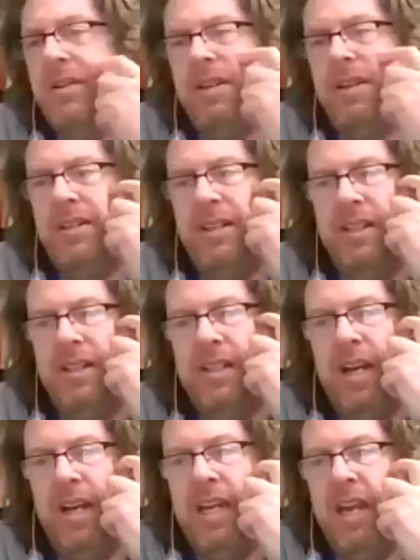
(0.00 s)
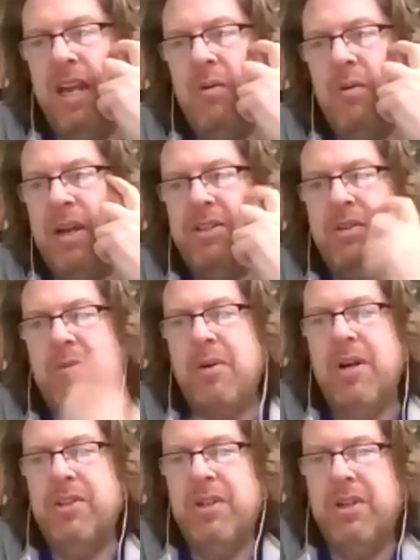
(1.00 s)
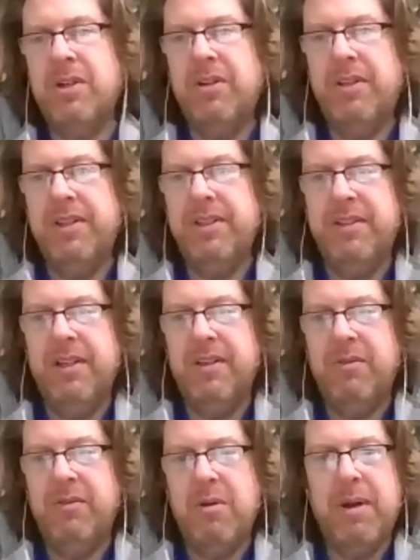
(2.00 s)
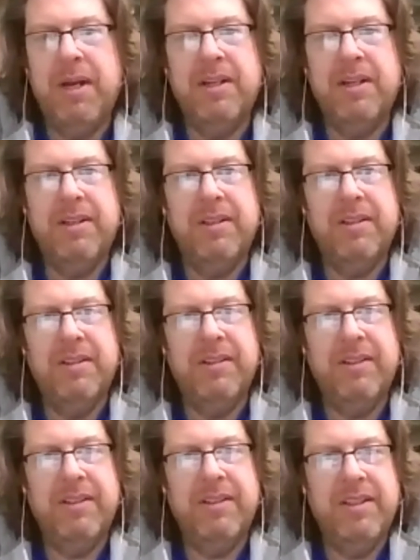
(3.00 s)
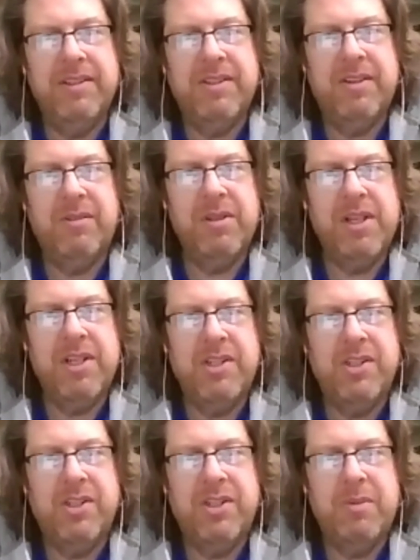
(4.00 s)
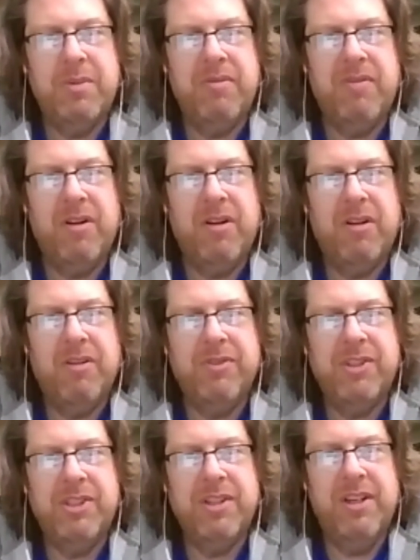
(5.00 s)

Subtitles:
and I can't wait to watch her and Rebecca as their relationship evolves.